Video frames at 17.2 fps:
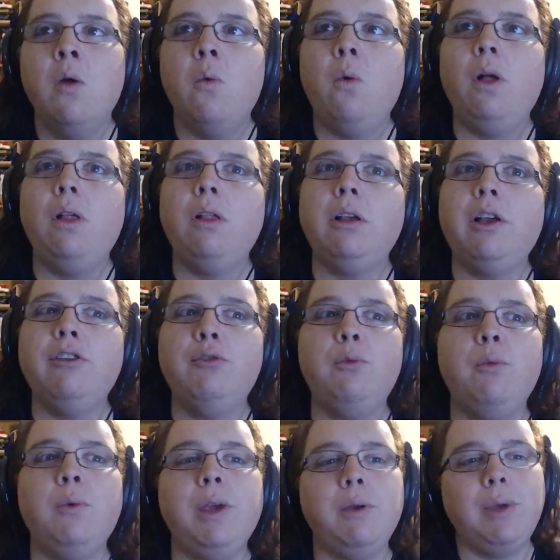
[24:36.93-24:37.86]
Well, because
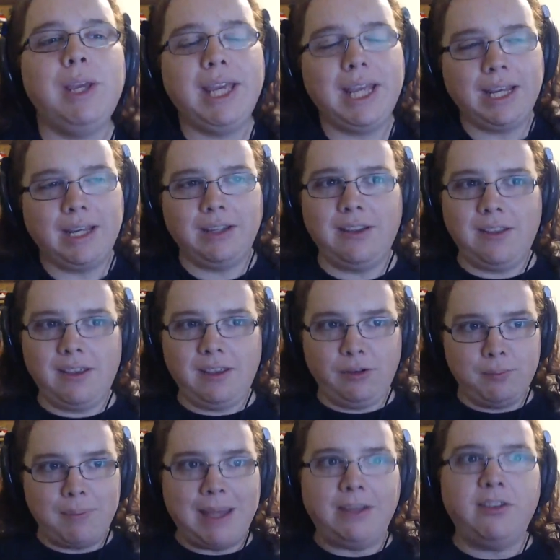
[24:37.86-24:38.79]
we get into
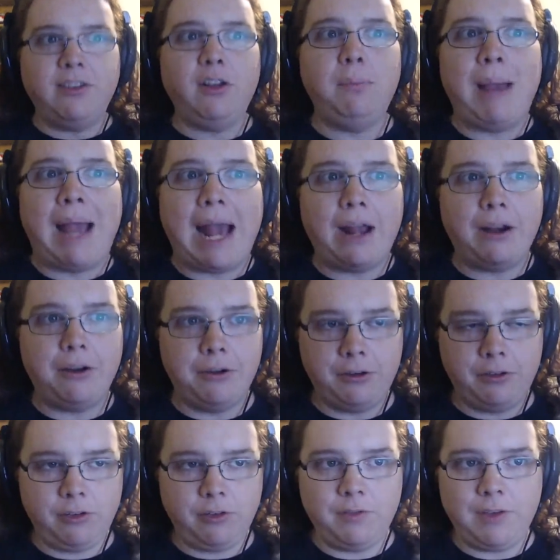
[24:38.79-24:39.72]
these mental
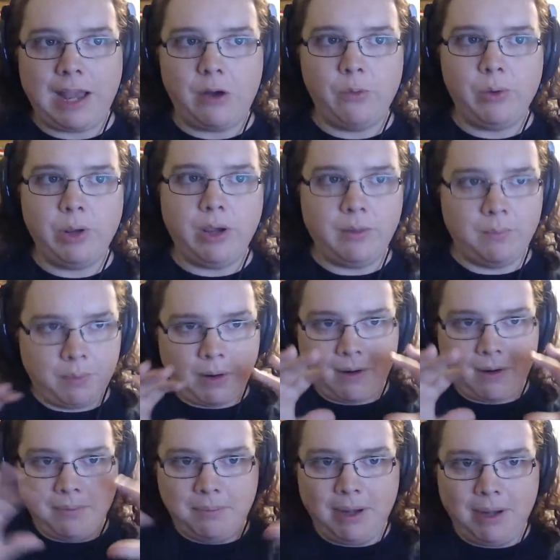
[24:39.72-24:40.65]
patterns of how we
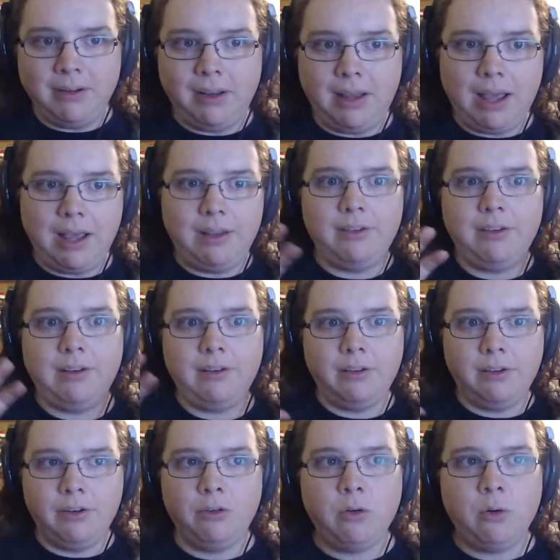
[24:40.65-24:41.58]
compartmentalize
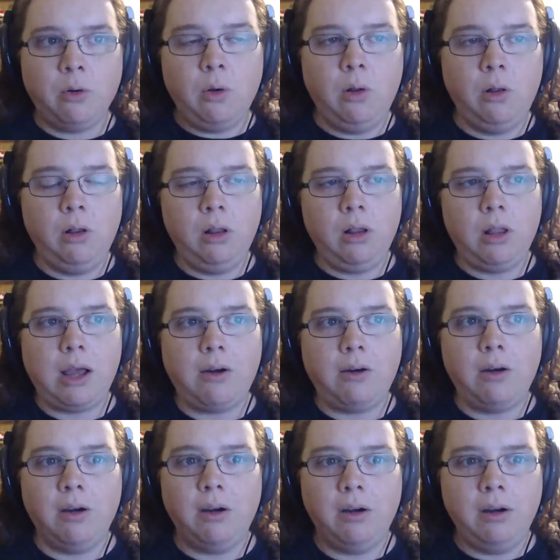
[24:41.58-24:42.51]
and control
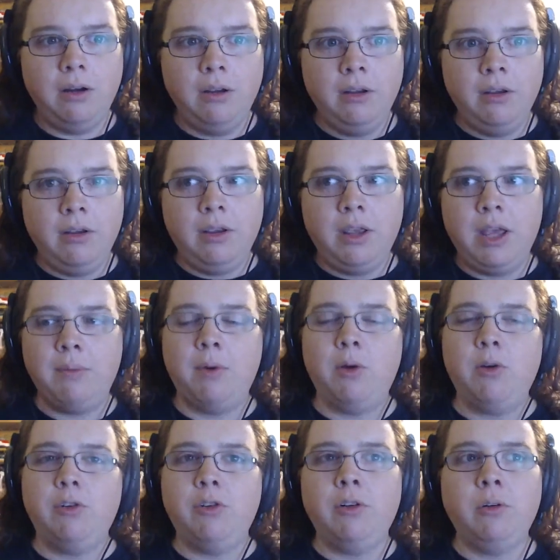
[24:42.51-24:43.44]
our
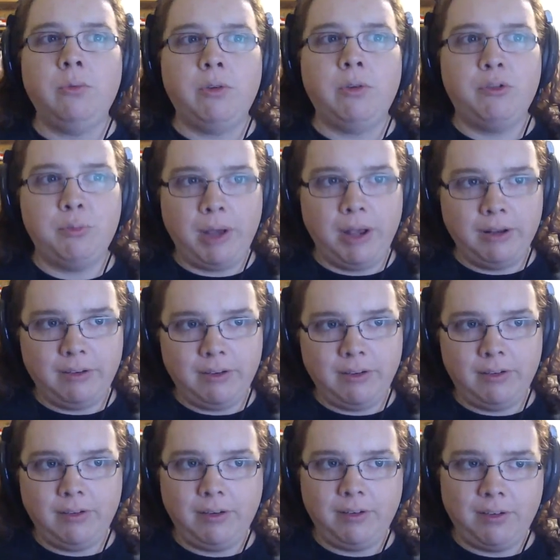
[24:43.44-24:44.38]
emotional
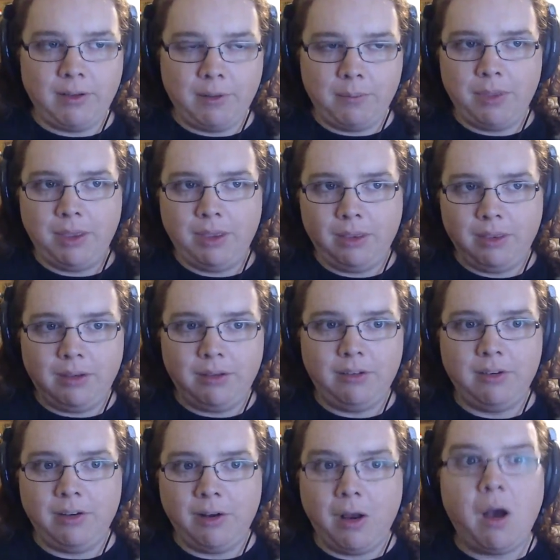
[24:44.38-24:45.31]
responses to something
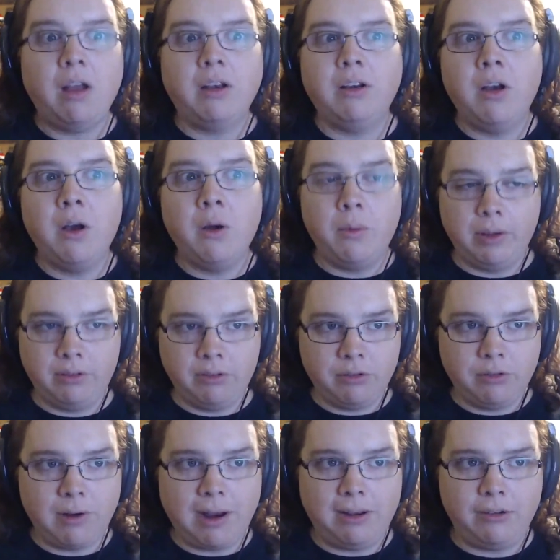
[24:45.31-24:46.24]
that's an ongoing
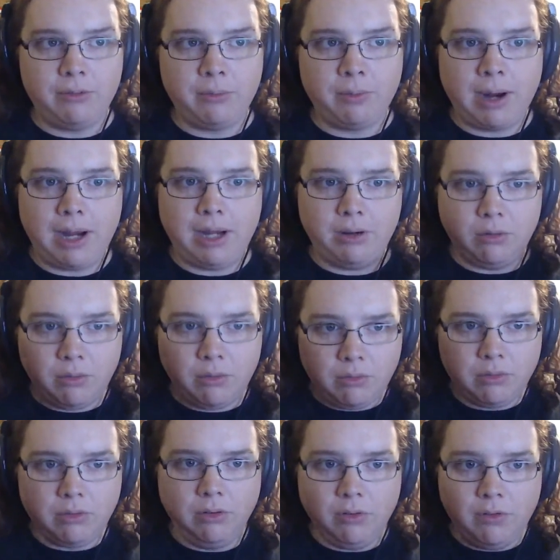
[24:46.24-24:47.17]
stress, right?
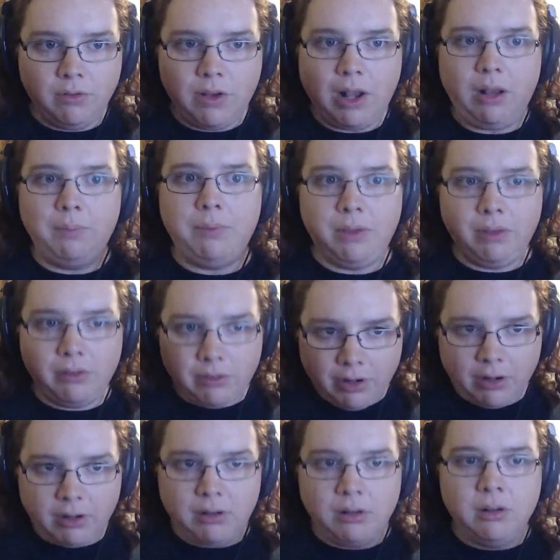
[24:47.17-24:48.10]
You develop these
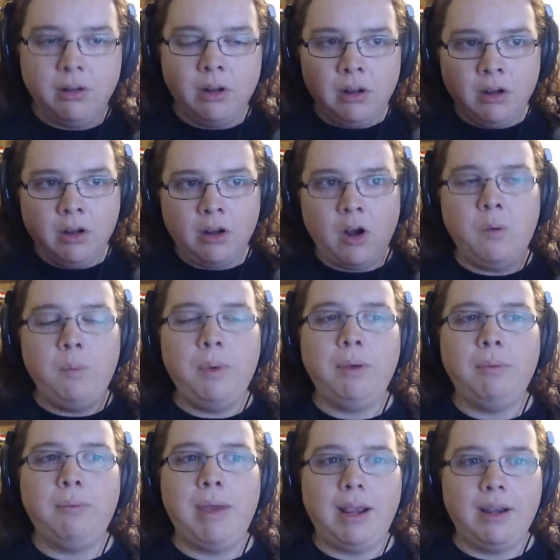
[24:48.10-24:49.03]
little
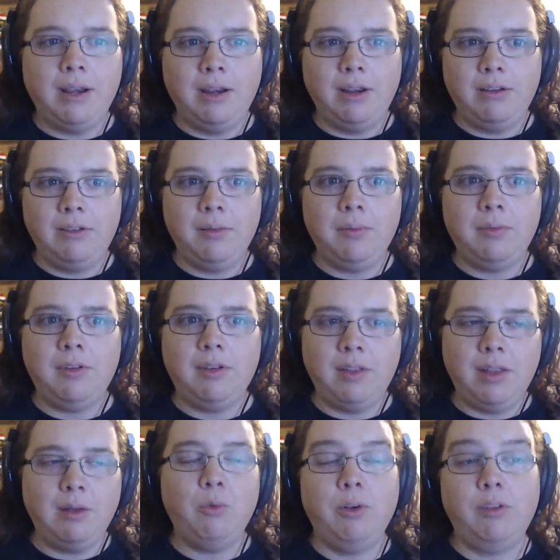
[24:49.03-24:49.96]
coping mechanisms,
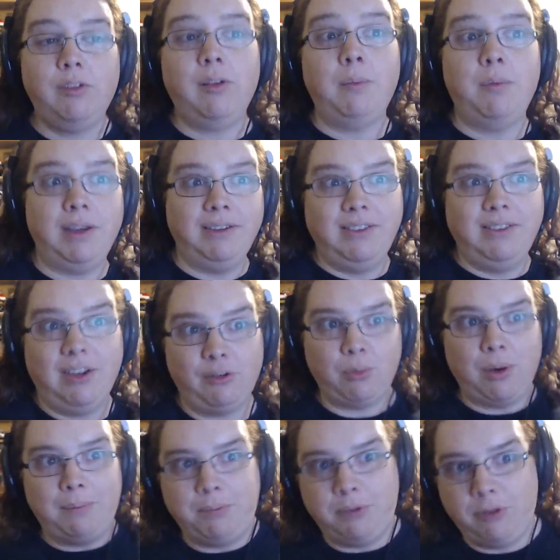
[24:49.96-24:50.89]
and then when something
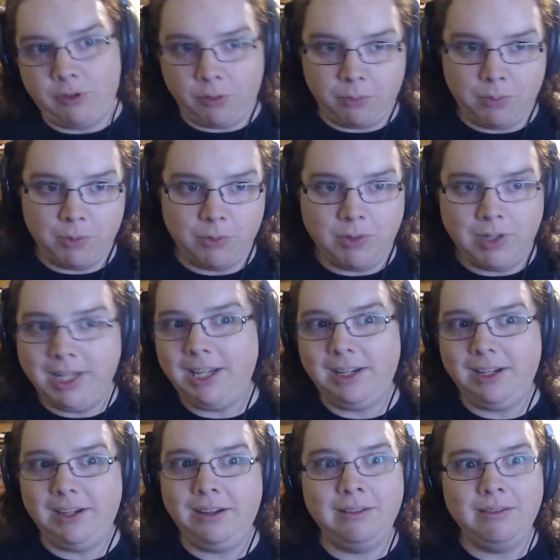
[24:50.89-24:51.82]
disrupts your
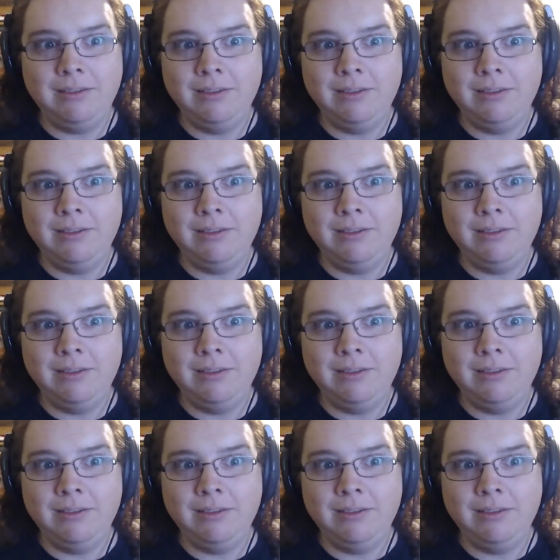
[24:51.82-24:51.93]
routine